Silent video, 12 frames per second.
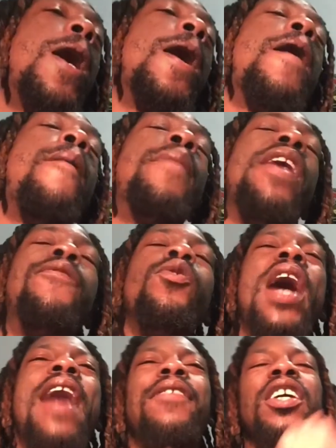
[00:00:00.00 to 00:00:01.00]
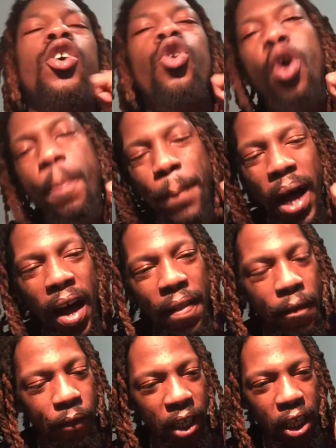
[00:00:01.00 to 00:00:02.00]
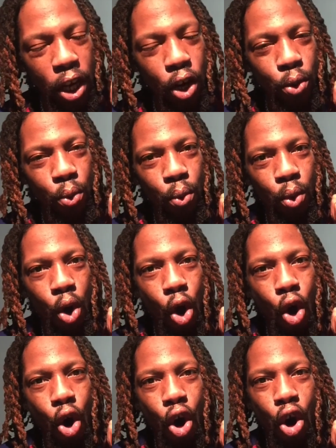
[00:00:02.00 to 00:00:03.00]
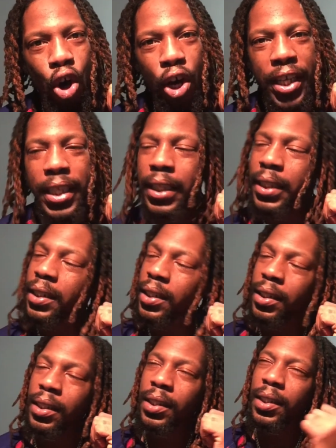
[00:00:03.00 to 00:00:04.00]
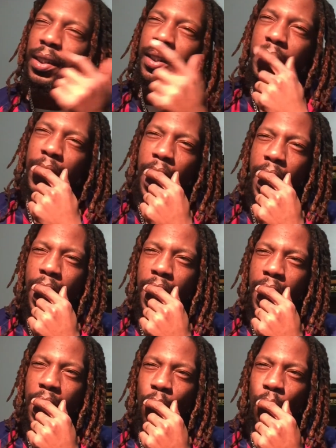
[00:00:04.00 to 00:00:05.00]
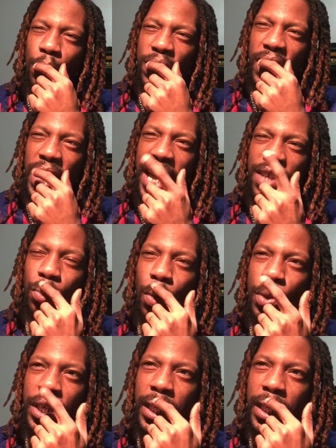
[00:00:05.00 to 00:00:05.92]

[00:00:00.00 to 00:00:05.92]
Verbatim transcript: um, if you haven't caught my other video on, uh, what was the last one we